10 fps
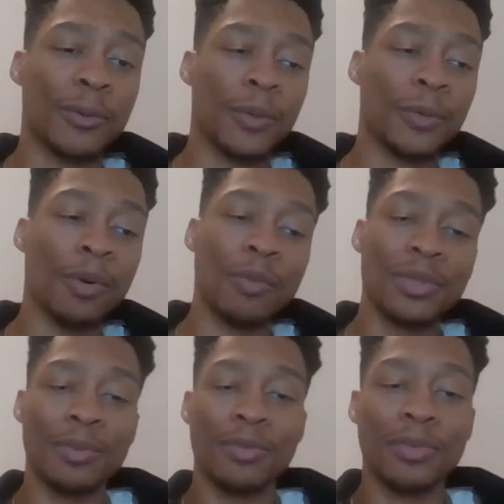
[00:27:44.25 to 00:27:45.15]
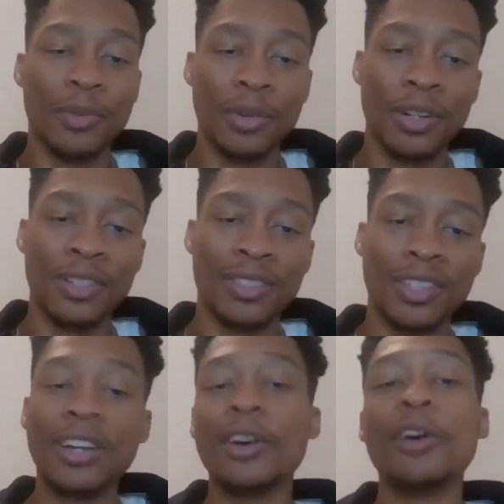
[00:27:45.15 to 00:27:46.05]
what was before
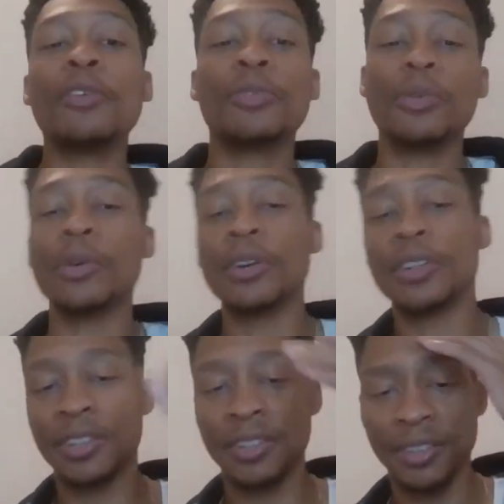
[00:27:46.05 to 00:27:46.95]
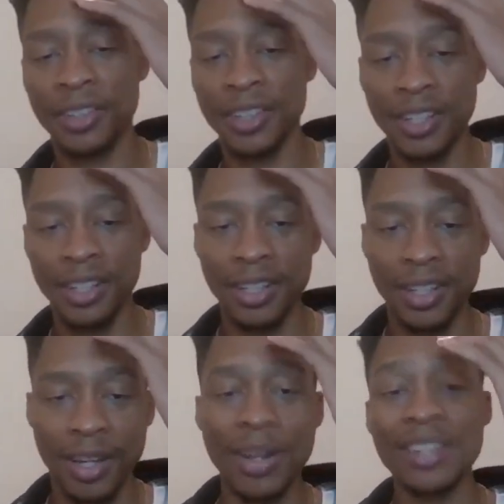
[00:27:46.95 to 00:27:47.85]
to go for.
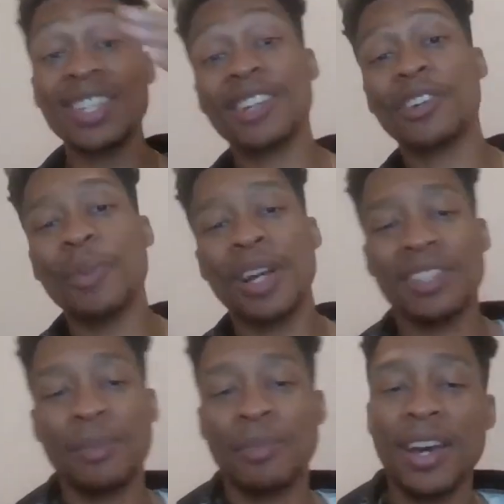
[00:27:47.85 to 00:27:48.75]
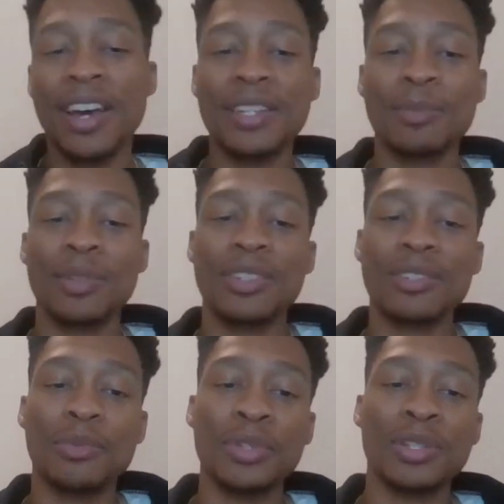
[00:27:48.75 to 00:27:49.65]
I'm not saying go back to the past, but
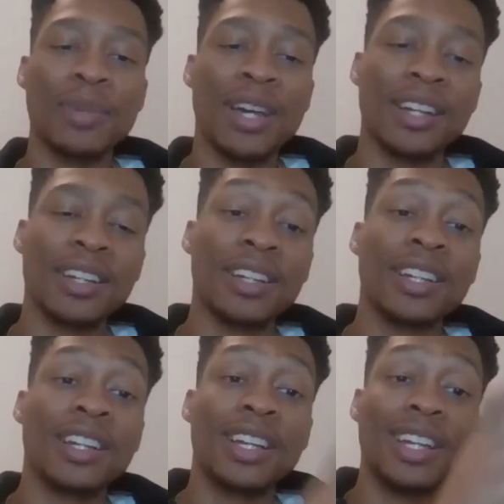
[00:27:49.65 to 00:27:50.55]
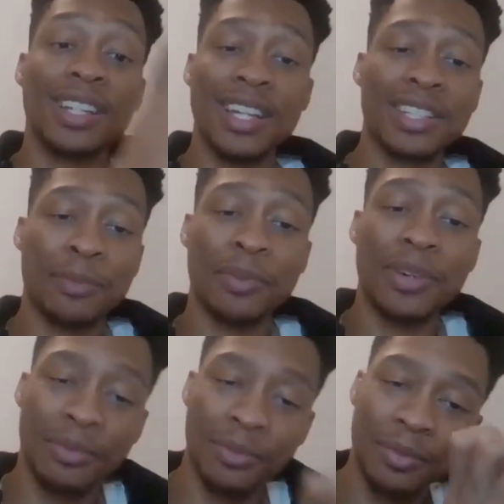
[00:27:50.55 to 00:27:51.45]
just respect. And that's the
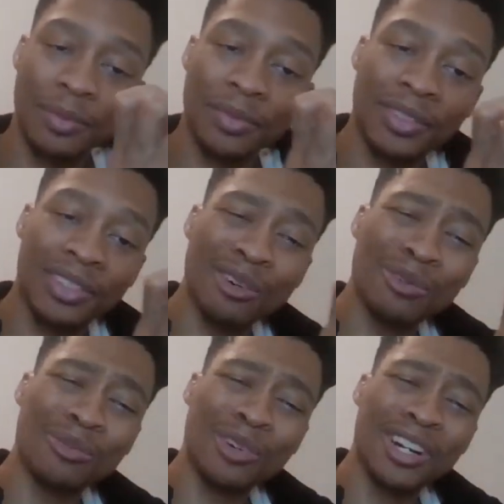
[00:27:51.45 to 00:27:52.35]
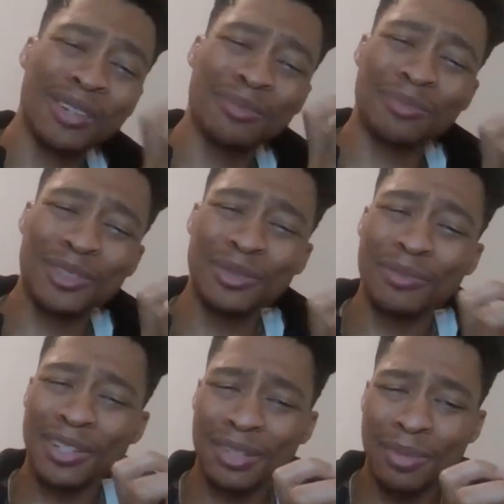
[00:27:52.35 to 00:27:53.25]
point. Don't worry
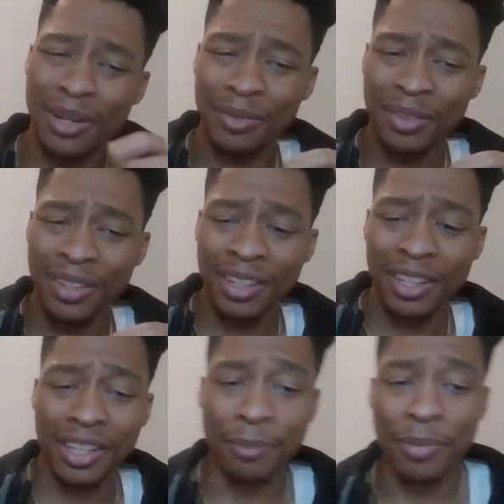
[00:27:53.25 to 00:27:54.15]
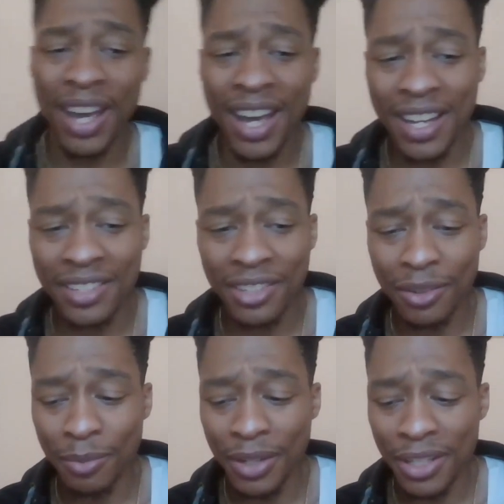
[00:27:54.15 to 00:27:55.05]
too much about the past
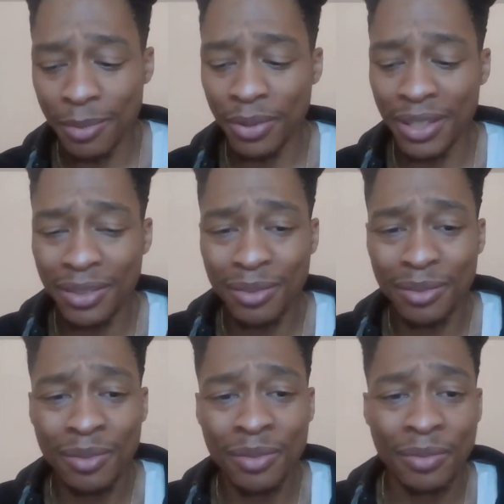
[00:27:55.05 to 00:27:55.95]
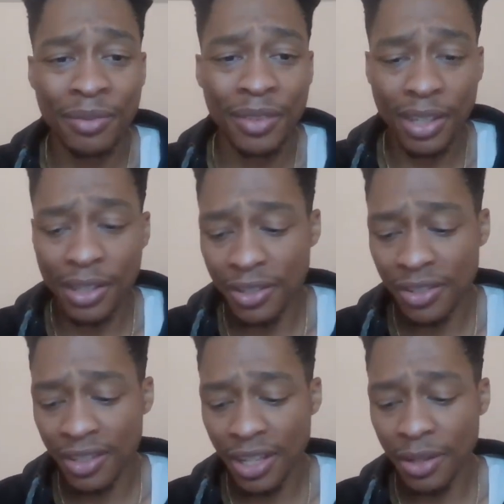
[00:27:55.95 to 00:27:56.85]
so much, but
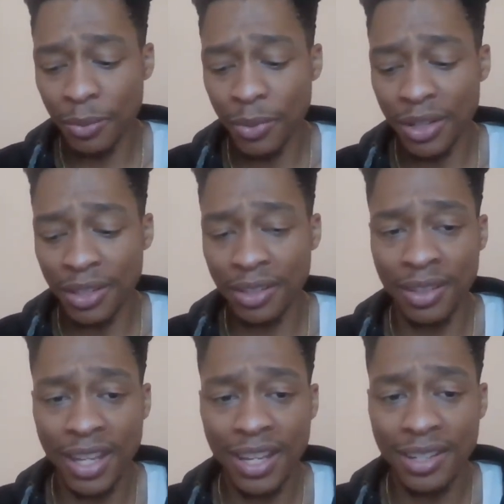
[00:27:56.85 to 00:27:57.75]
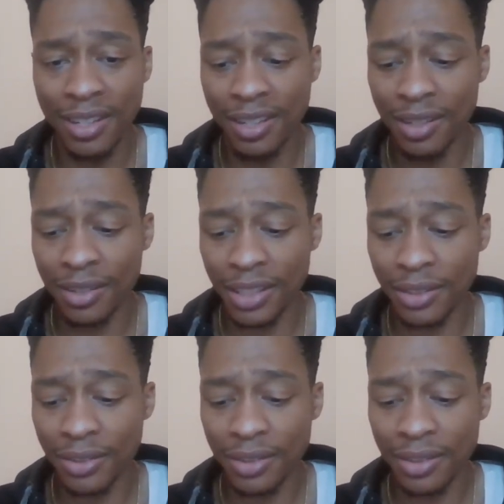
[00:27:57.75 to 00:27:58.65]
understand what they did and
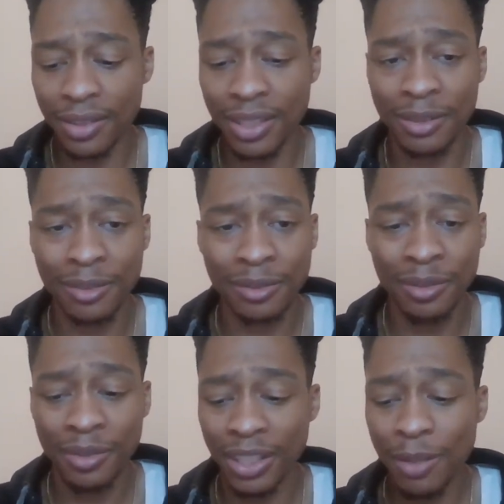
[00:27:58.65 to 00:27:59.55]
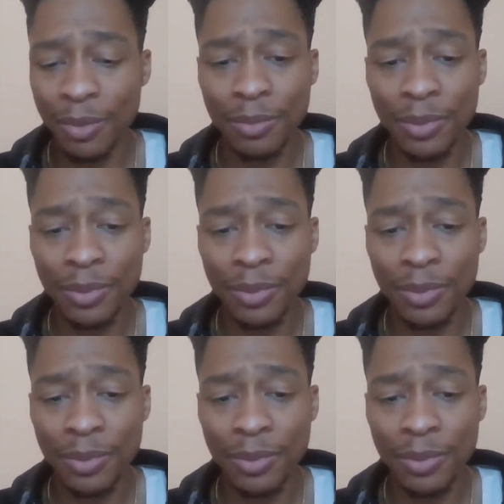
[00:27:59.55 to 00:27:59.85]
just keep it